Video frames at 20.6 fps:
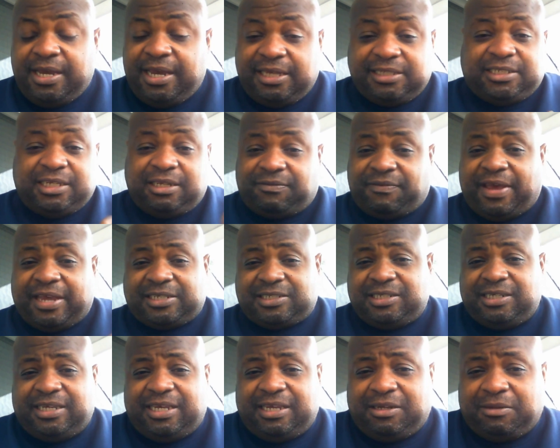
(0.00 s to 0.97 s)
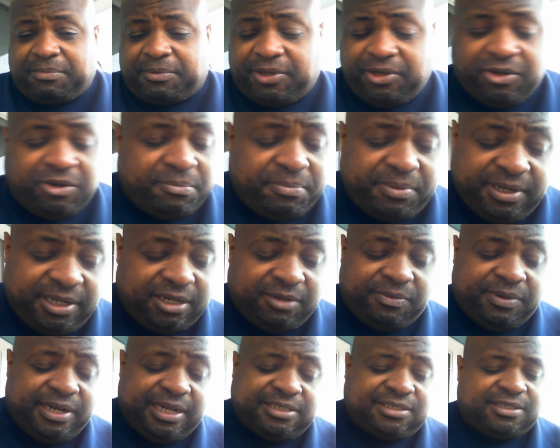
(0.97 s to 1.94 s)
instead of actually getting them killed. But
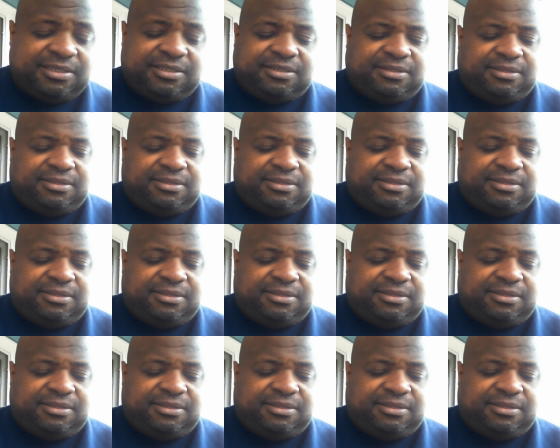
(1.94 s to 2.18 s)
anyway, that's